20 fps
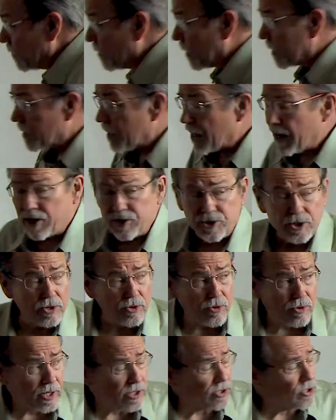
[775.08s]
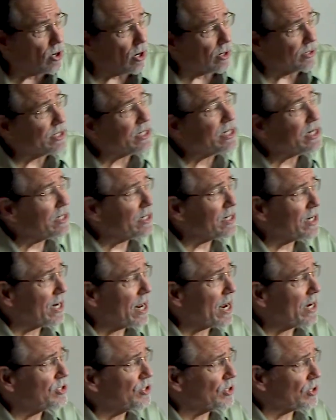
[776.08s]
what the ancient Greeks called
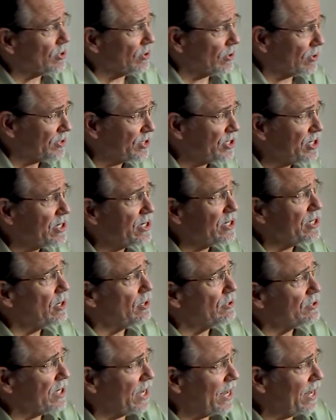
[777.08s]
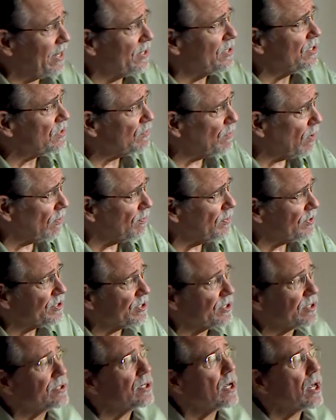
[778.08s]
teleological. Teleos, ends,
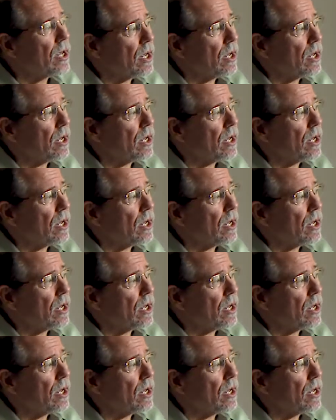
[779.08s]
purposes.